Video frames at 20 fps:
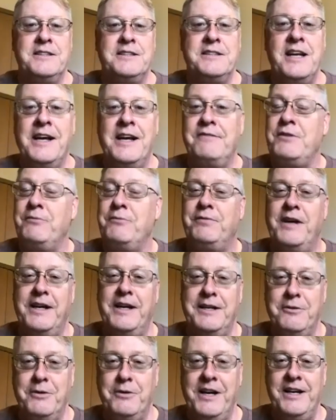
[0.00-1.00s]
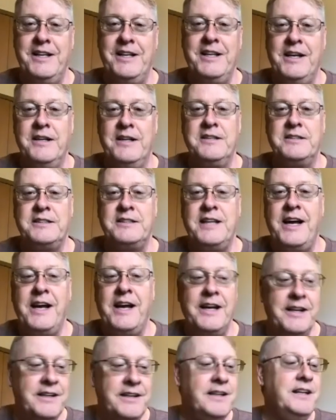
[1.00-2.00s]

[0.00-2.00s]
and you have to find a way to the other side.